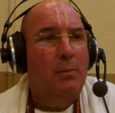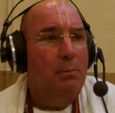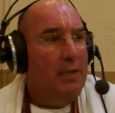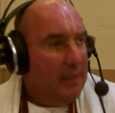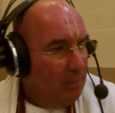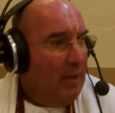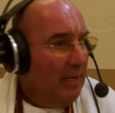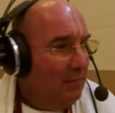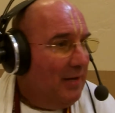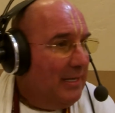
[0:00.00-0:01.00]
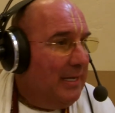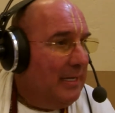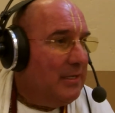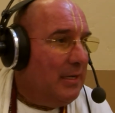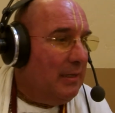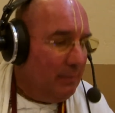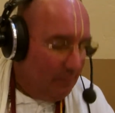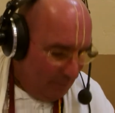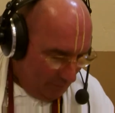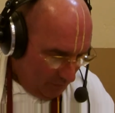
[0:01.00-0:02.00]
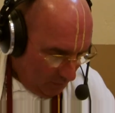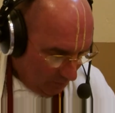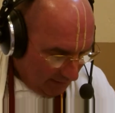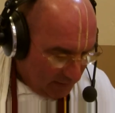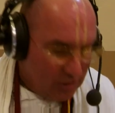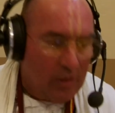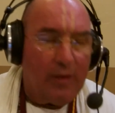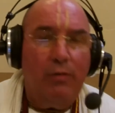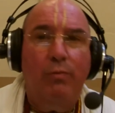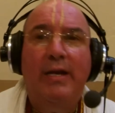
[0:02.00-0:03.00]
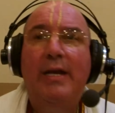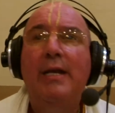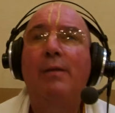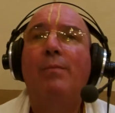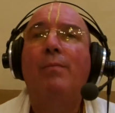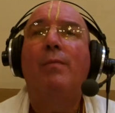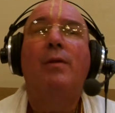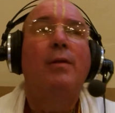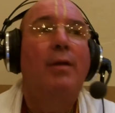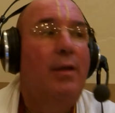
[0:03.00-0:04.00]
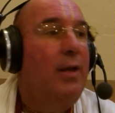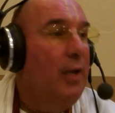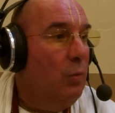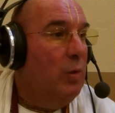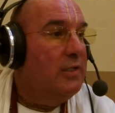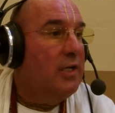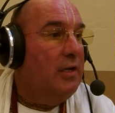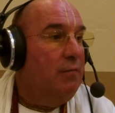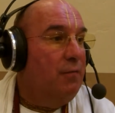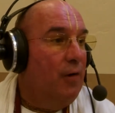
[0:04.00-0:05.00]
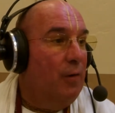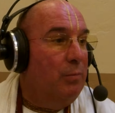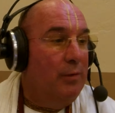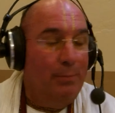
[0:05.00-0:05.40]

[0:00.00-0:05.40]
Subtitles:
But in Bhagavad Gita, when I started reading, it was confirmed.